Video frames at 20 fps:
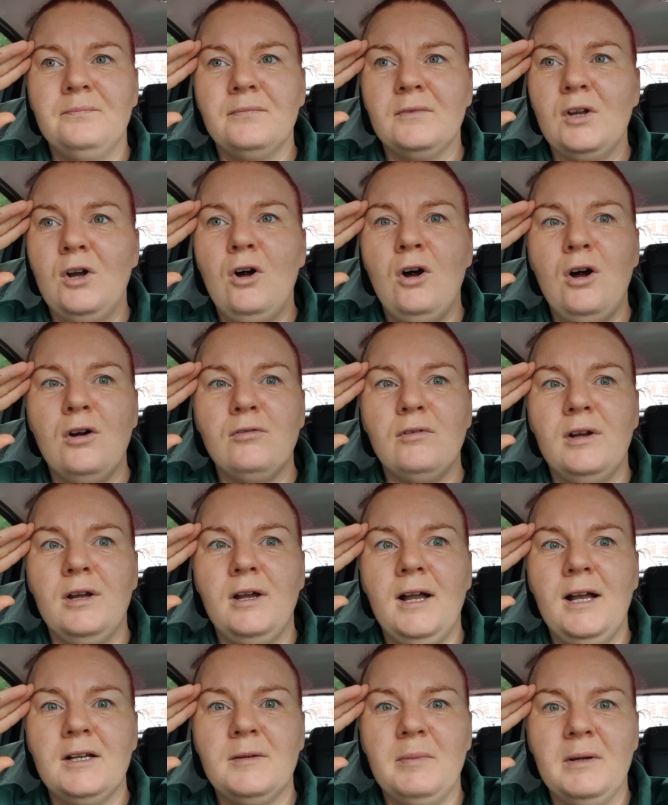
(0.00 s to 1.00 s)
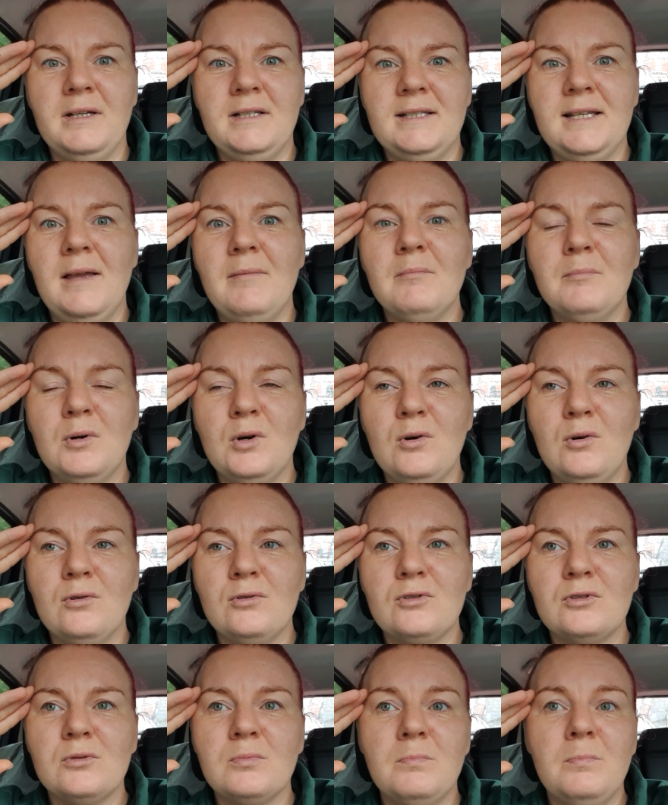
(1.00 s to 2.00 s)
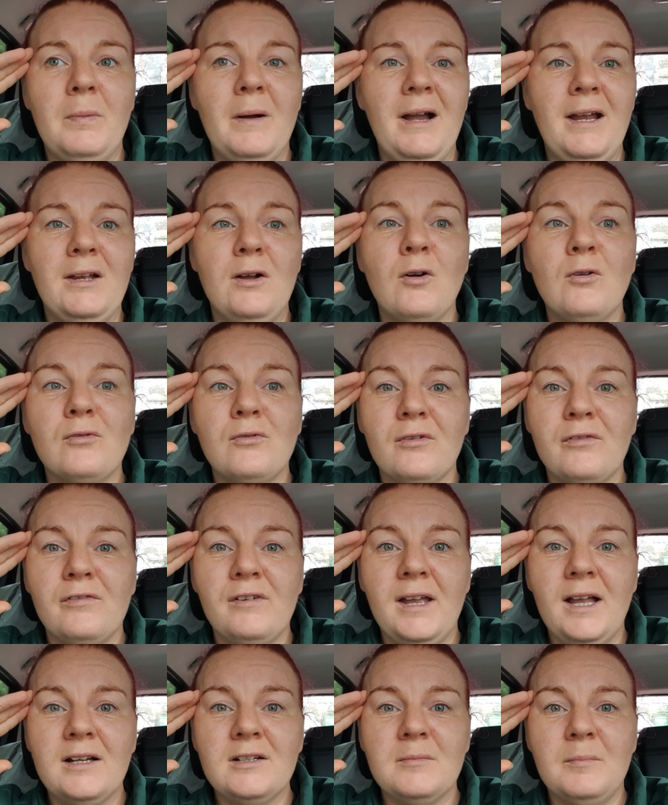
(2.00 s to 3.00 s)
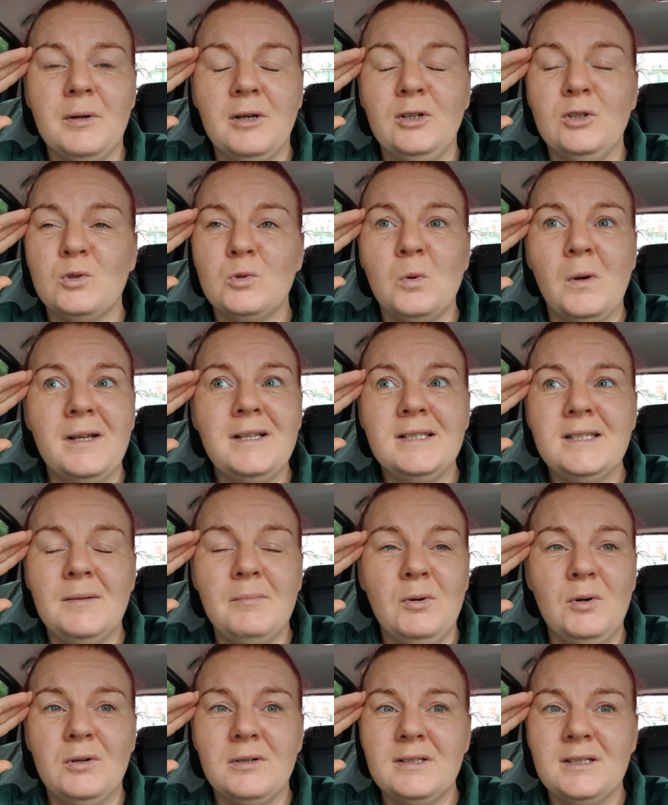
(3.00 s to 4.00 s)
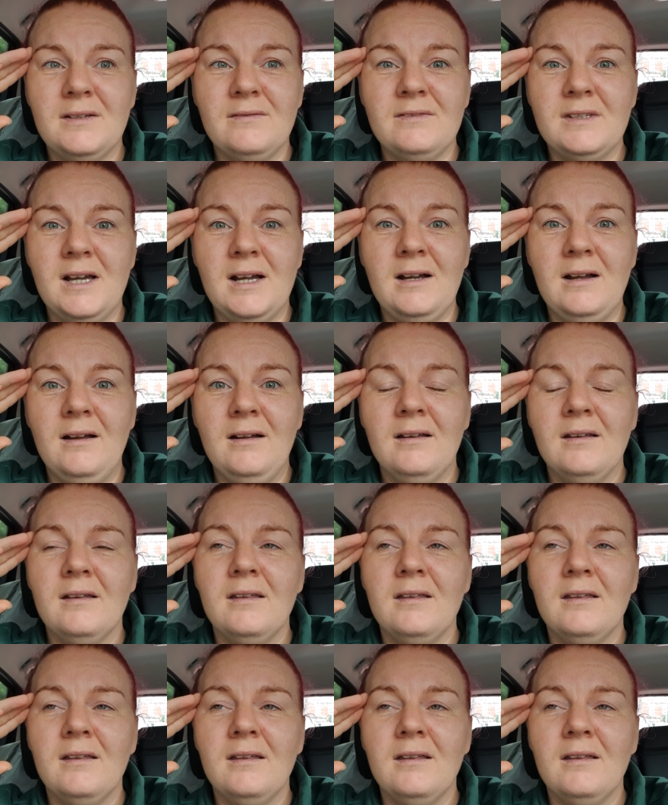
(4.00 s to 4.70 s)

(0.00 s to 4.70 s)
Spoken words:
Horror had about 10 books, biography had about 20 books, if that.